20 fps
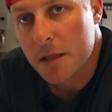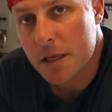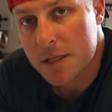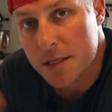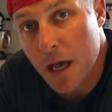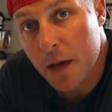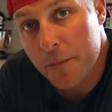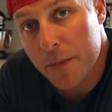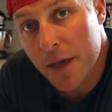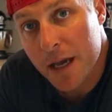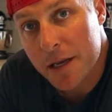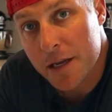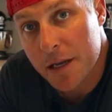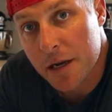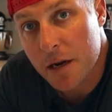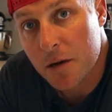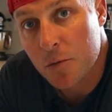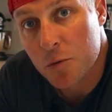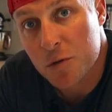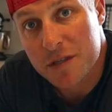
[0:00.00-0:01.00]
Let's hop behind
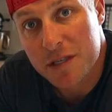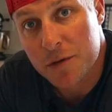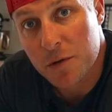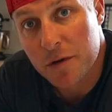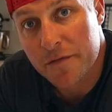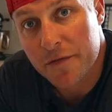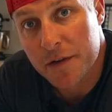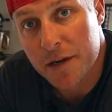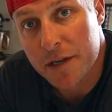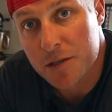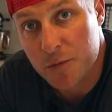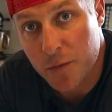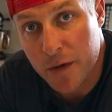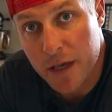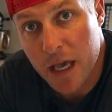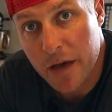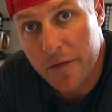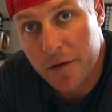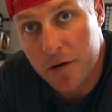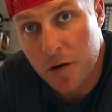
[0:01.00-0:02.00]
here and we'll see what fittings
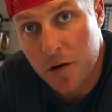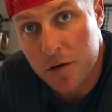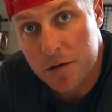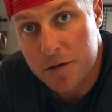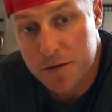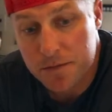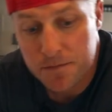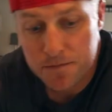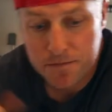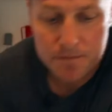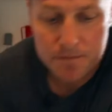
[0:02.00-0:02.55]
we have on ours.